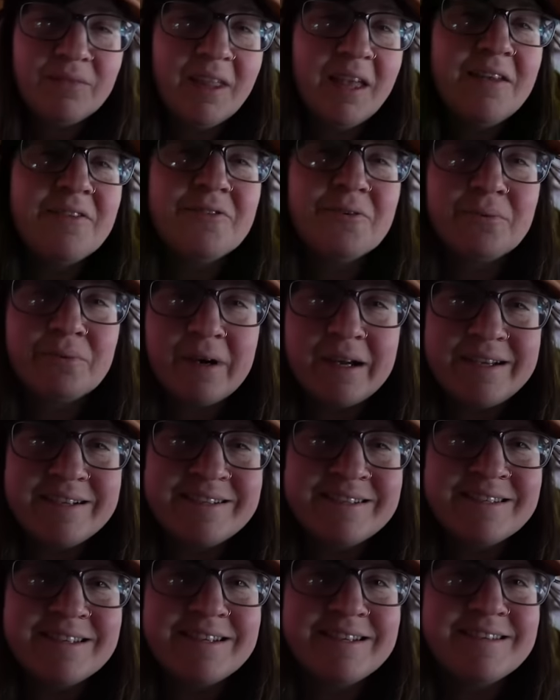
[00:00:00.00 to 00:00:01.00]
And the
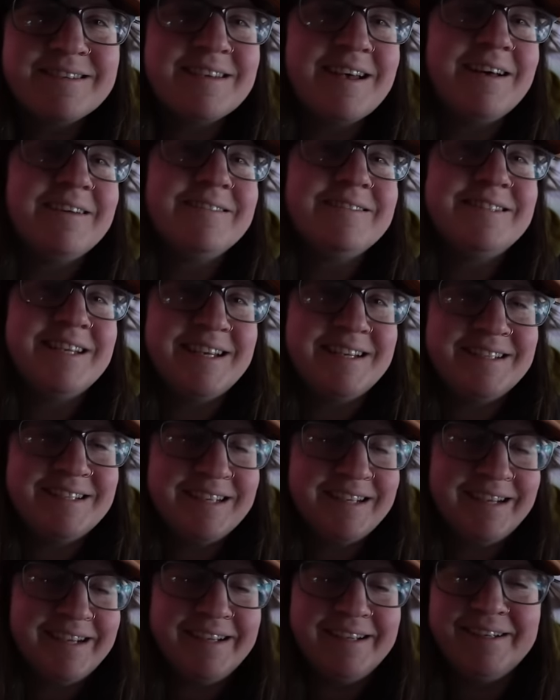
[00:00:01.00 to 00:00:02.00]
rice is al
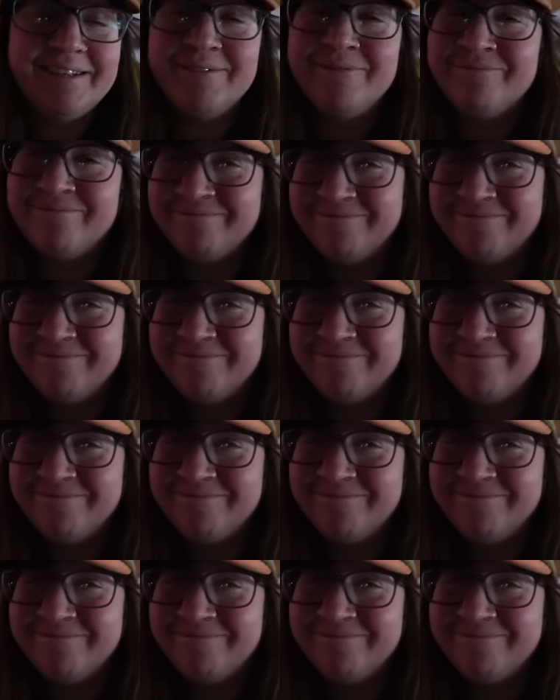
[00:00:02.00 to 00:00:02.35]
dente.